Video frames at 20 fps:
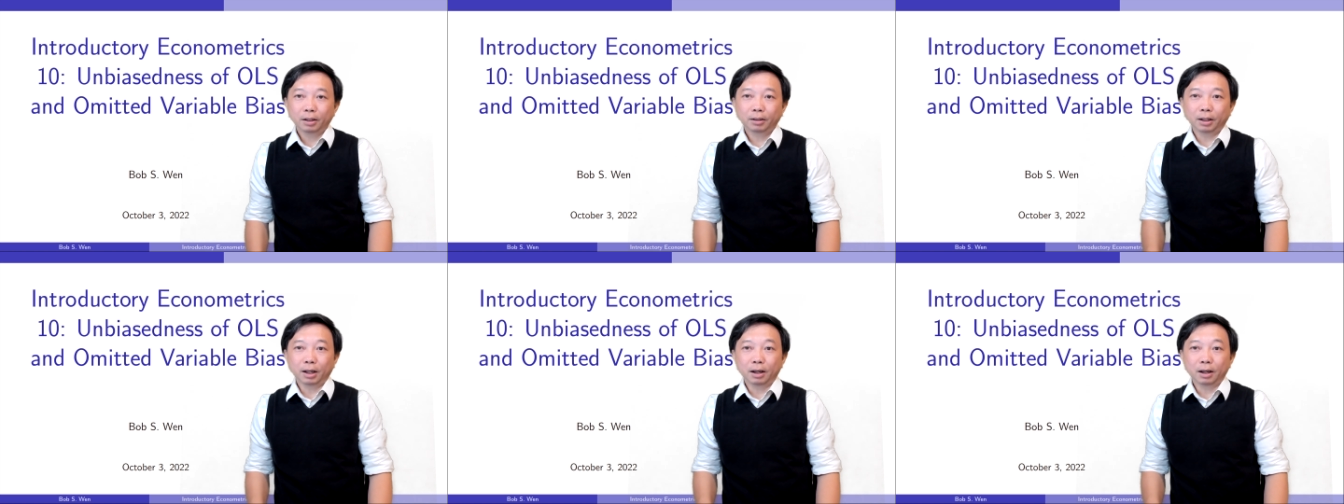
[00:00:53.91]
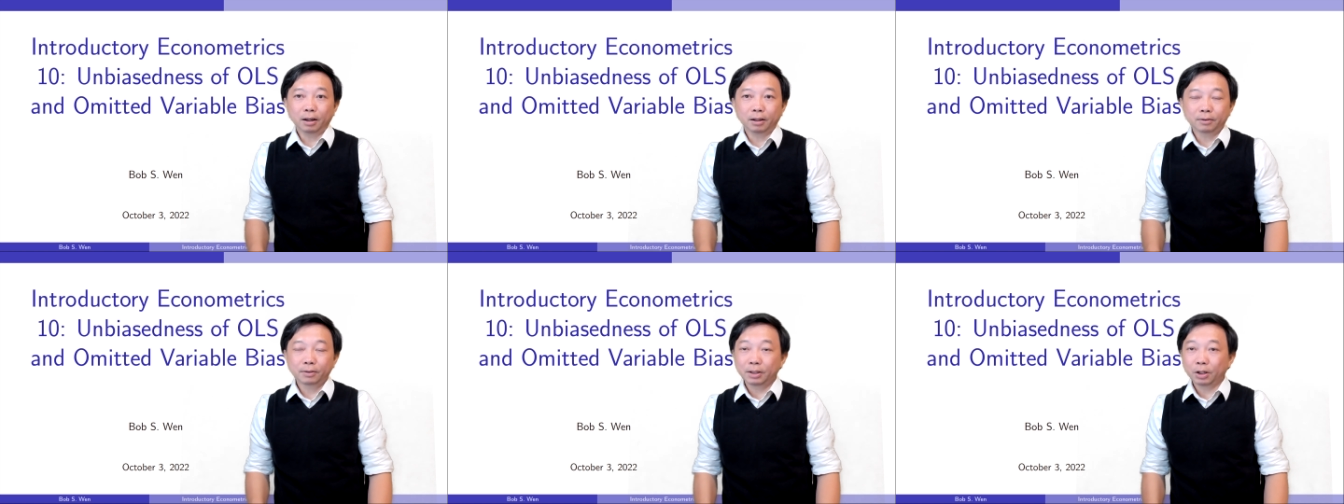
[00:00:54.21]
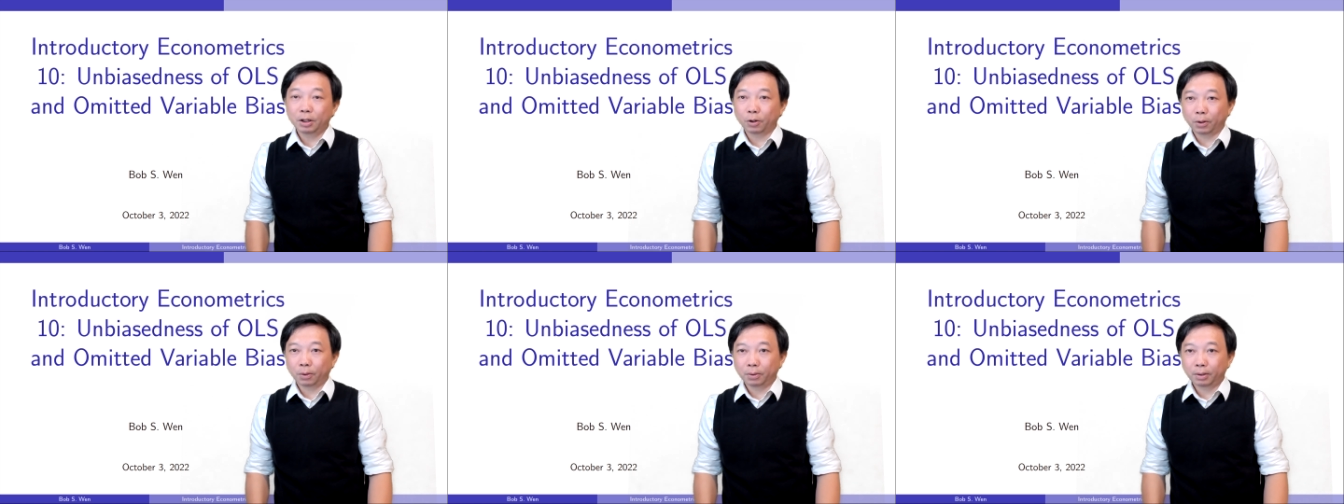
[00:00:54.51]
the
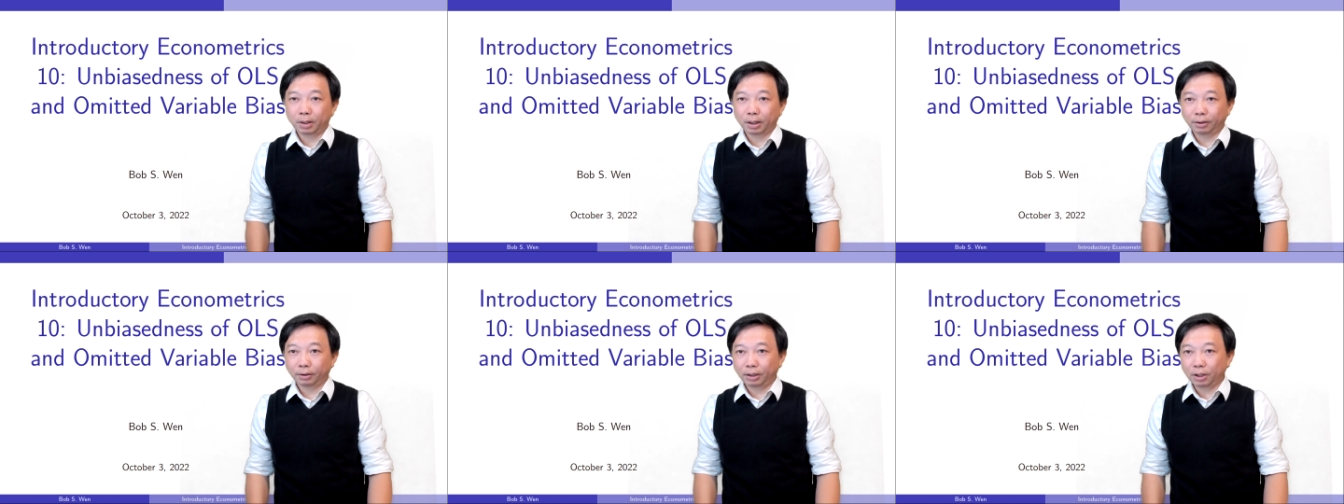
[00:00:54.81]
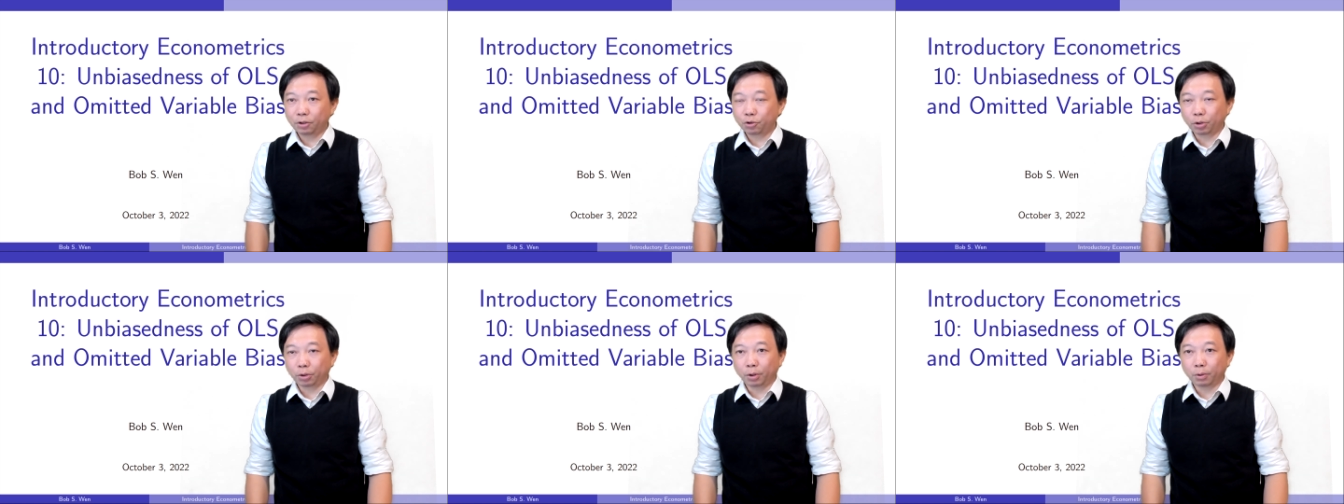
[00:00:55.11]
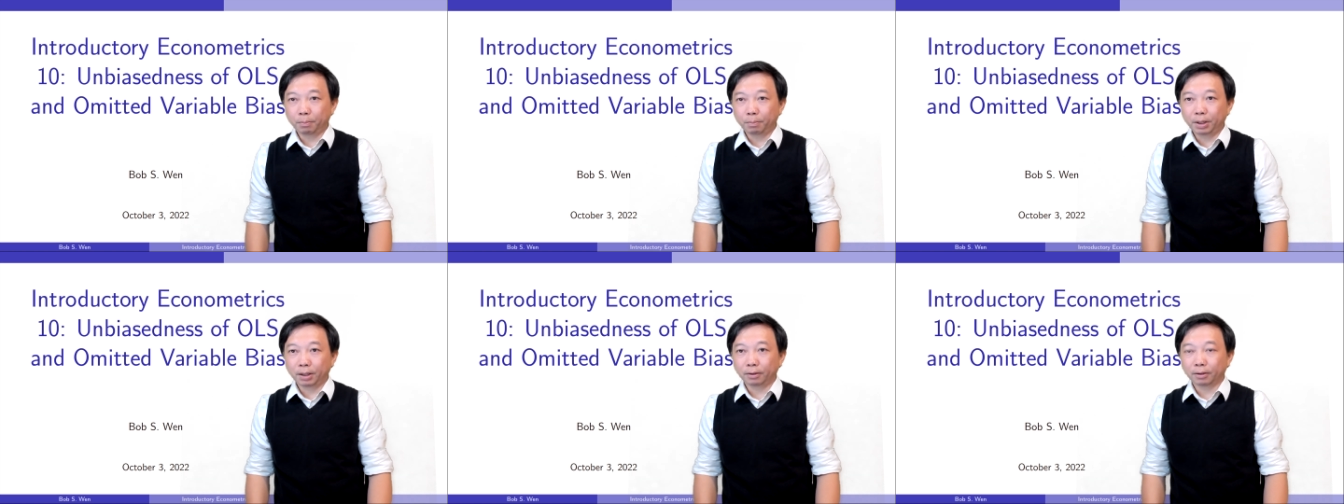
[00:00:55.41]
zero conditional
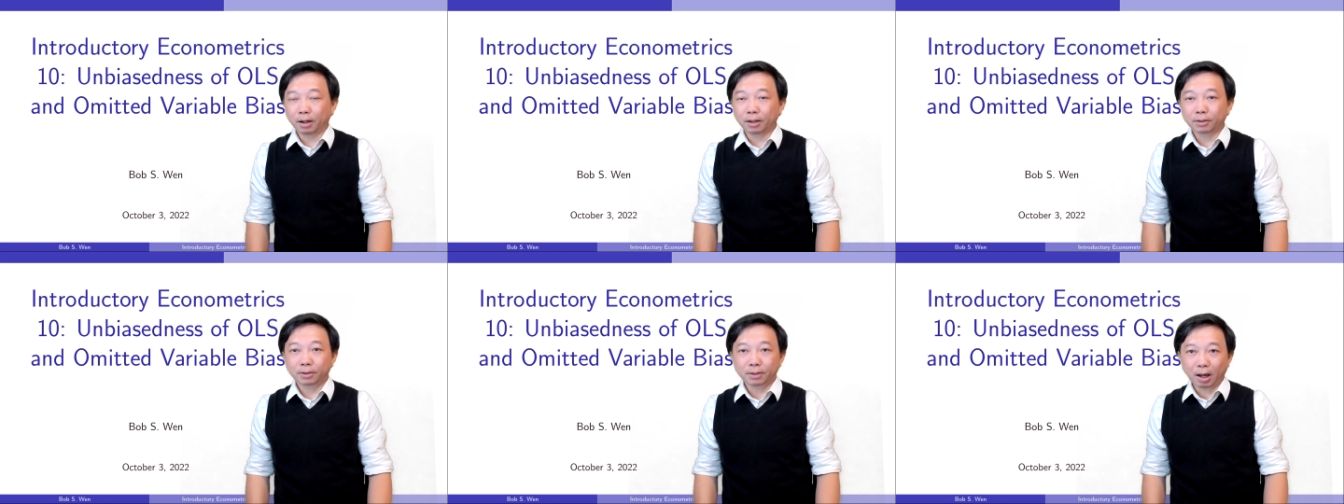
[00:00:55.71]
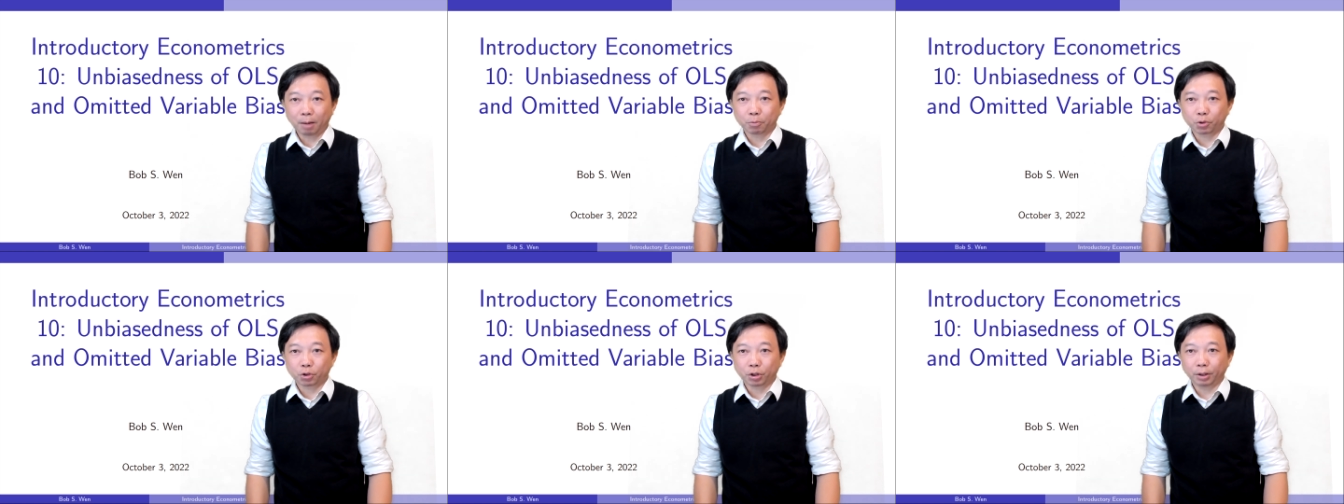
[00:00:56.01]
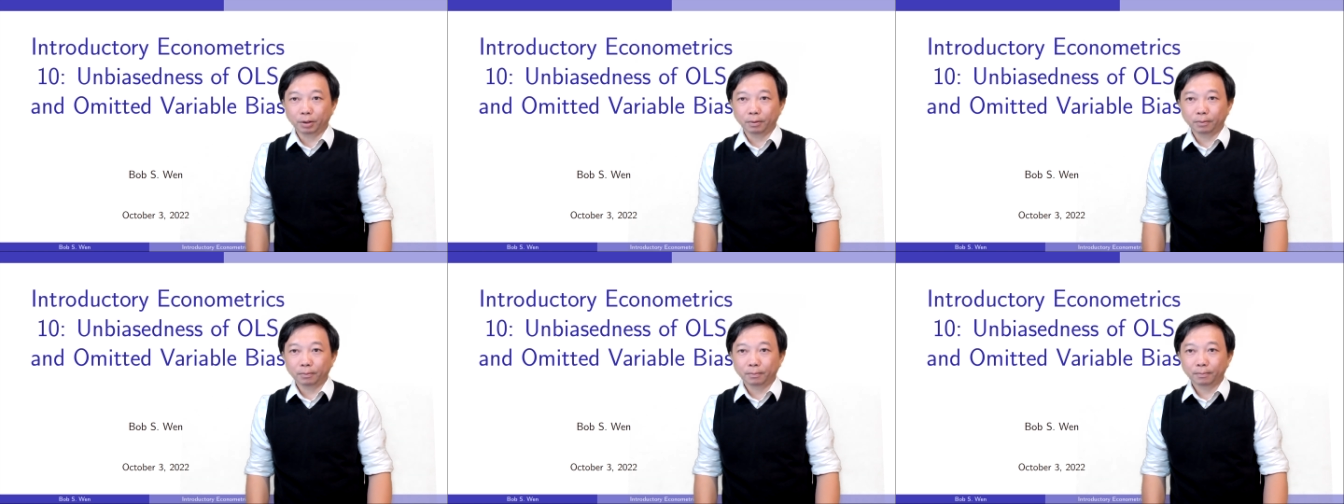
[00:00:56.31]
mean assumption.